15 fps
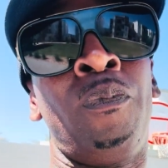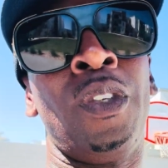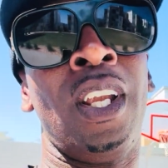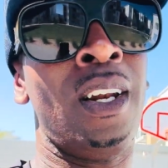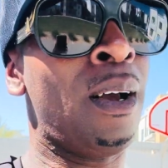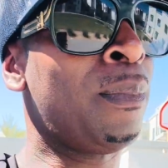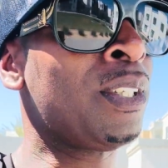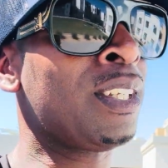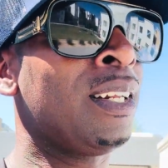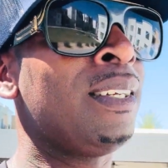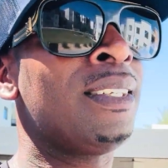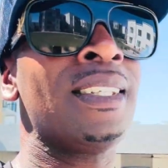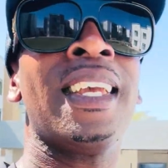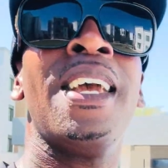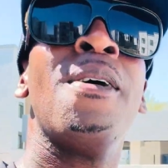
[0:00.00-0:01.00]
And I'm going to say
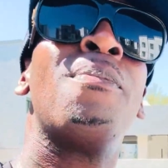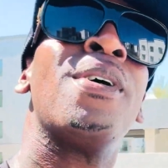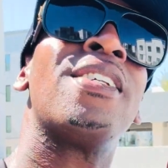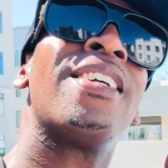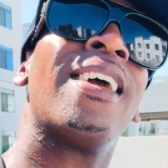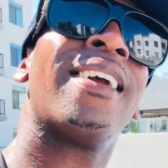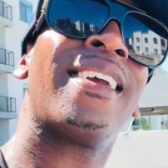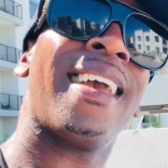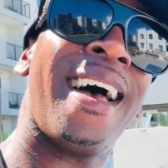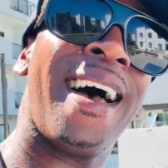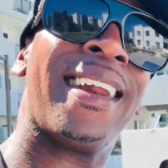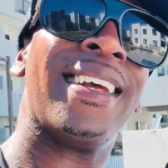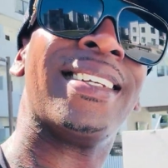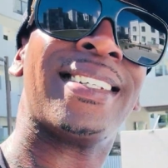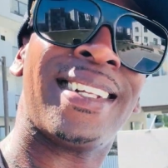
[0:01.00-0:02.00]
this again, but you
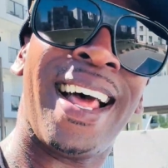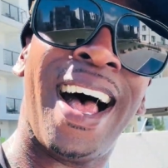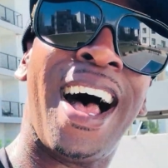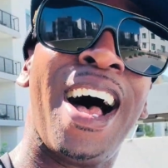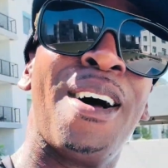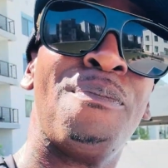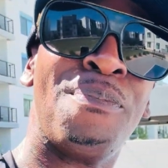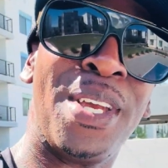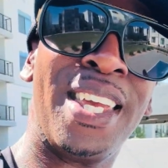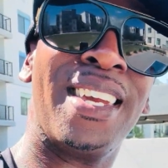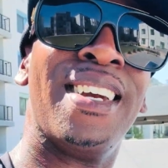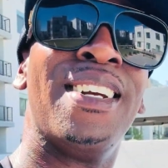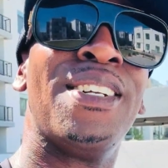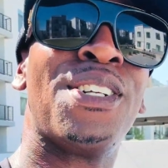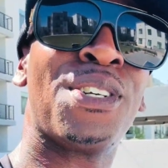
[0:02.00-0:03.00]
got to stop
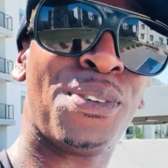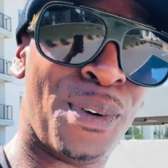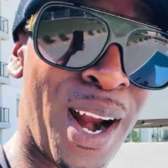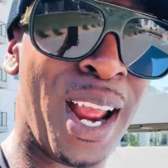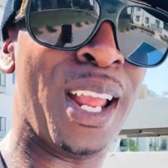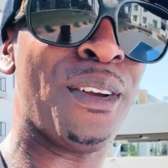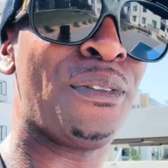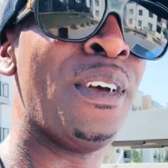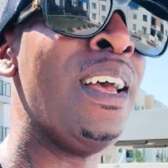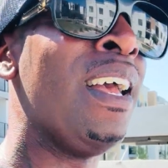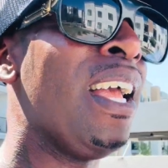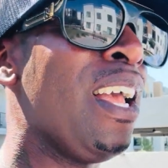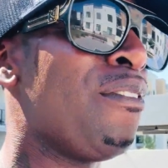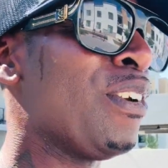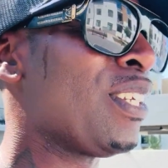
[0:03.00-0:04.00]
being trife.
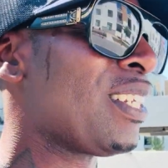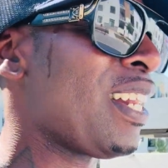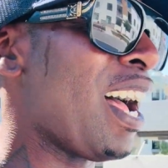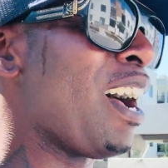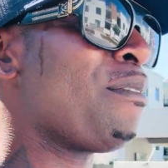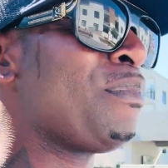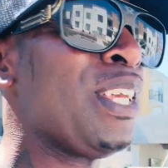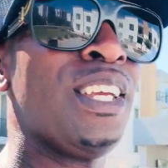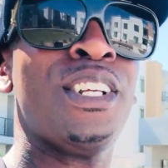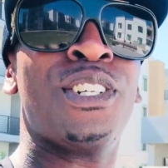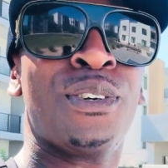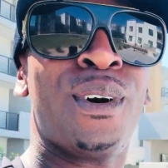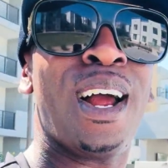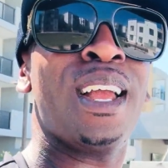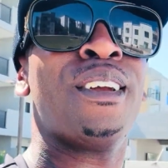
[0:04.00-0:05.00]
If you stop being
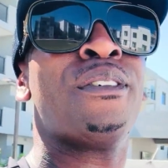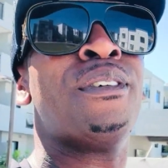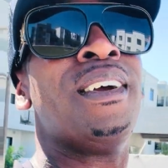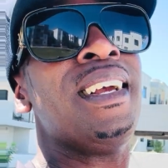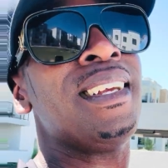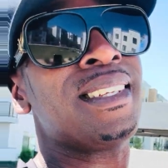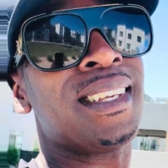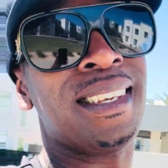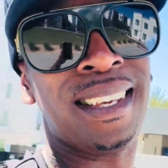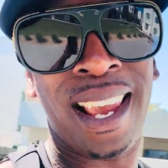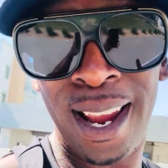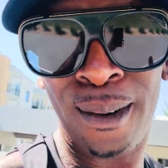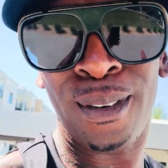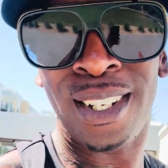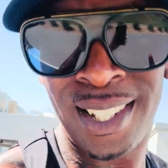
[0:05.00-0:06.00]
trife, it's
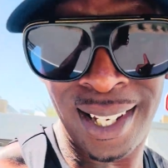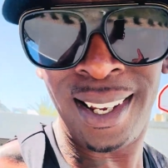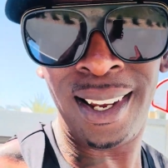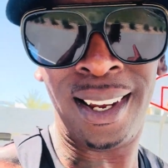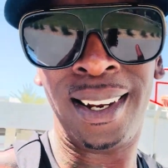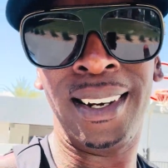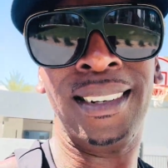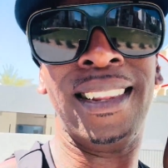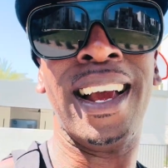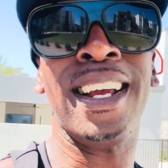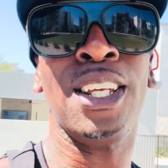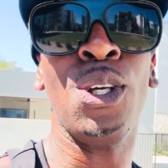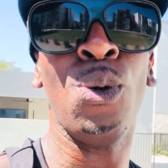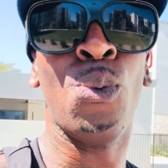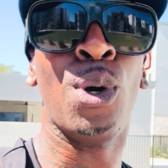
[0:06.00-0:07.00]
guaranteed
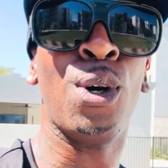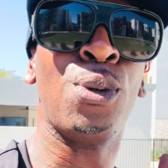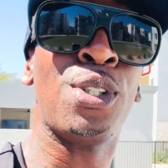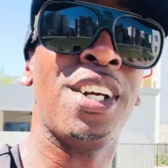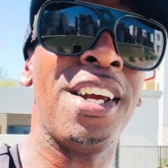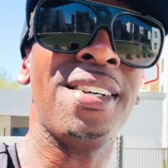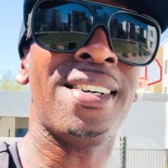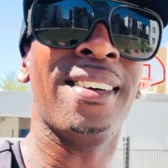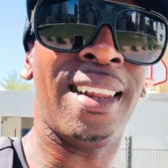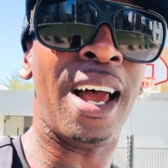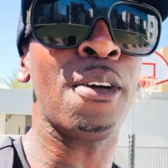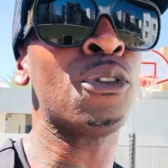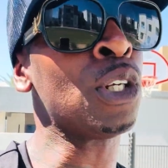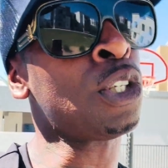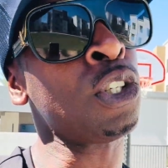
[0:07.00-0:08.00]
that you will change your
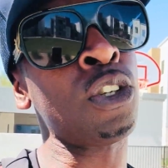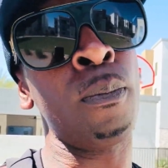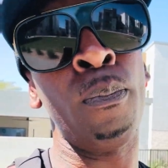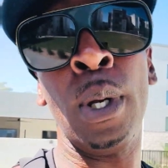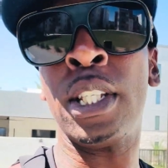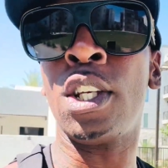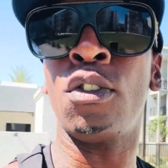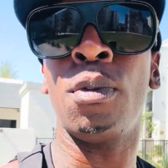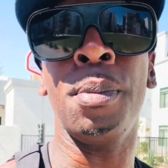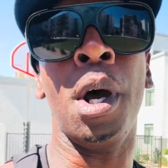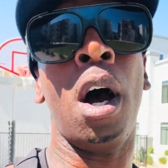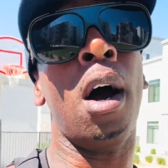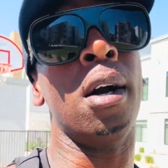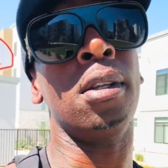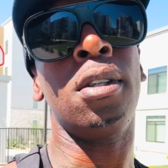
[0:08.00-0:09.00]
life. This is a message from the
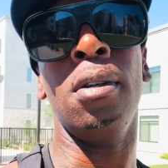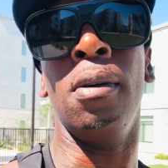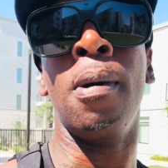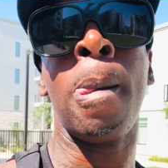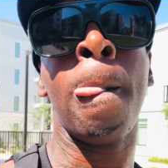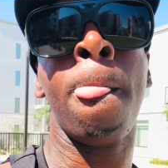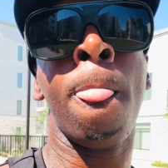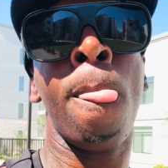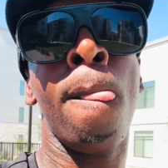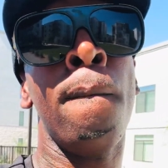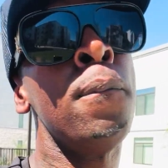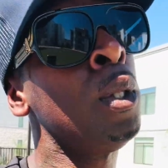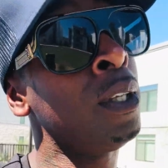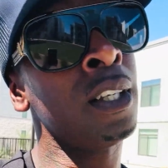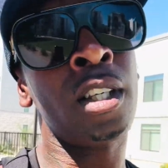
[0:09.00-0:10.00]
heart, too.
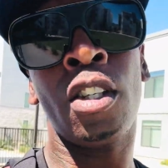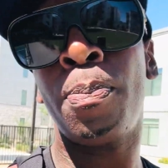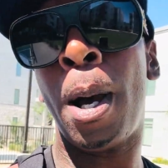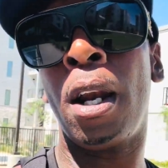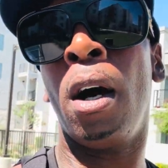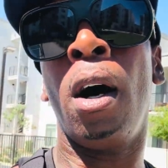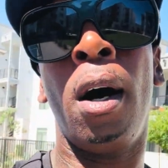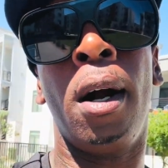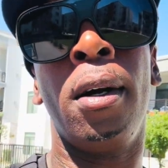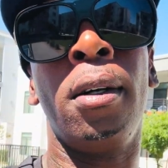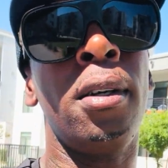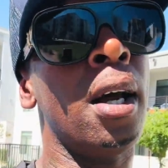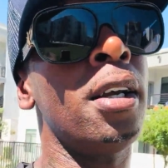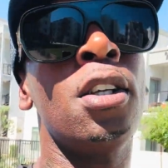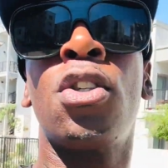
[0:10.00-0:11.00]
This is by the heart.
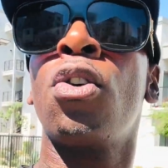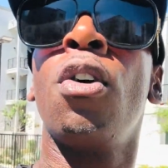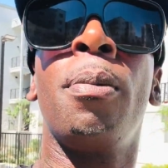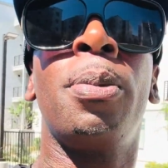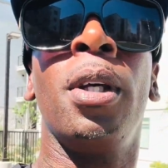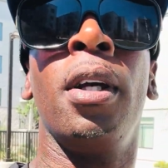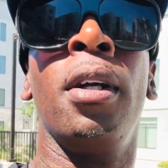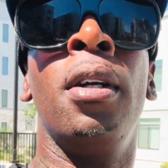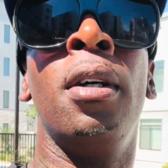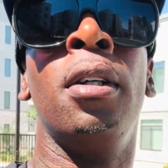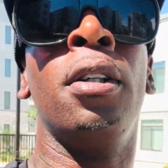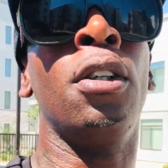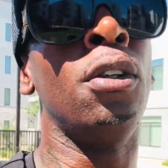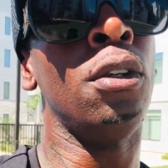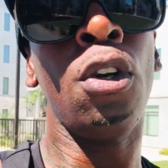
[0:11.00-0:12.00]
Nothing scripted,
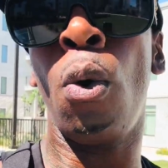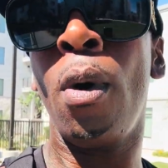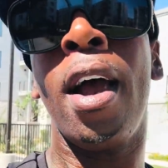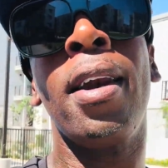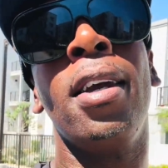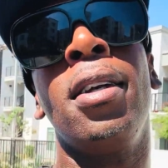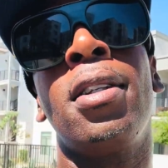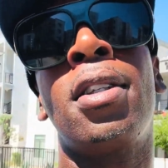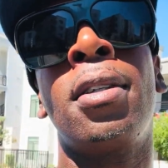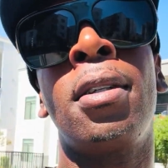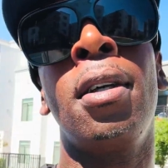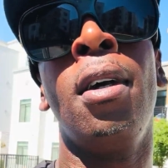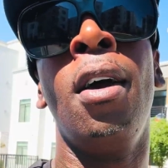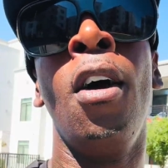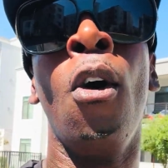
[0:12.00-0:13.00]
no edits,
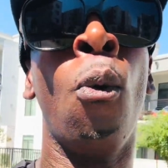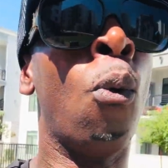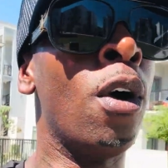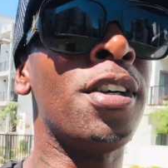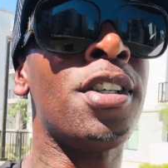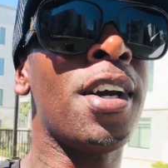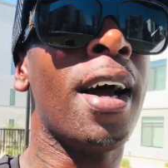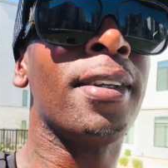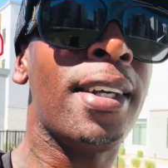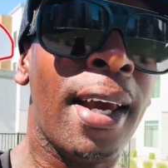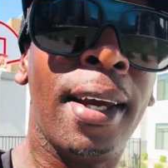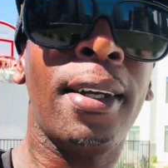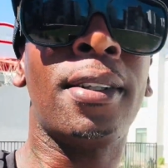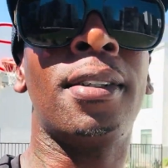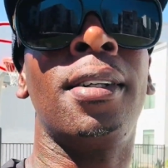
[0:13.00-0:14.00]
one-shot
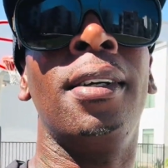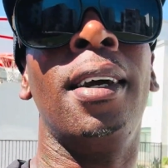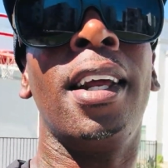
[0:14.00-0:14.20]
takes.